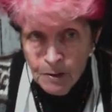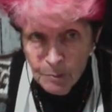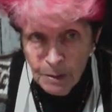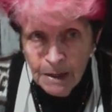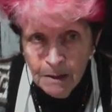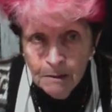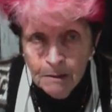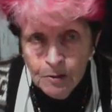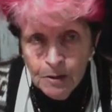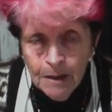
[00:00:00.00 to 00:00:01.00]
pink
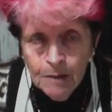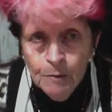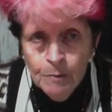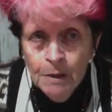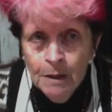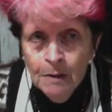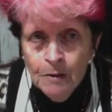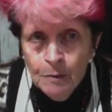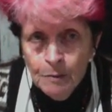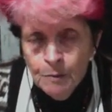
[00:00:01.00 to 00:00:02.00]
chrysanthemum,
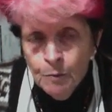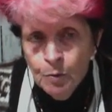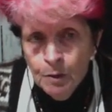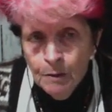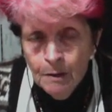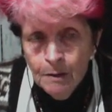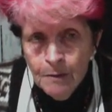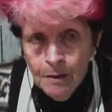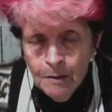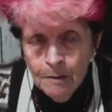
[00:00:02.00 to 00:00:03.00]
some smaller of
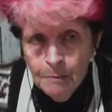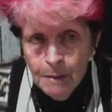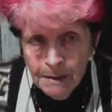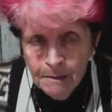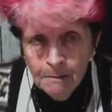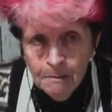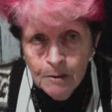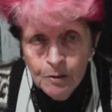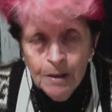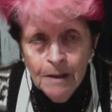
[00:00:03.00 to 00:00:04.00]
the button
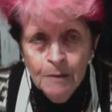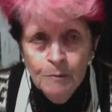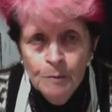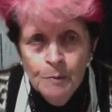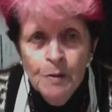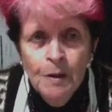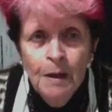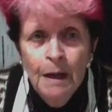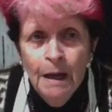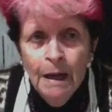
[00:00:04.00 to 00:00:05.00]
chrysanthemums,
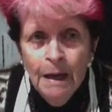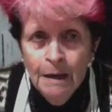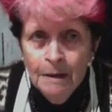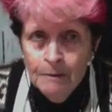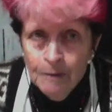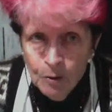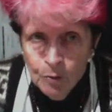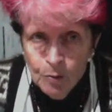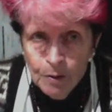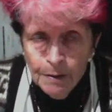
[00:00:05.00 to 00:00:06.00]
and the
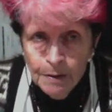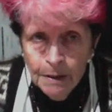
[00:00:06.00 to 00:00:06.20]
orchid.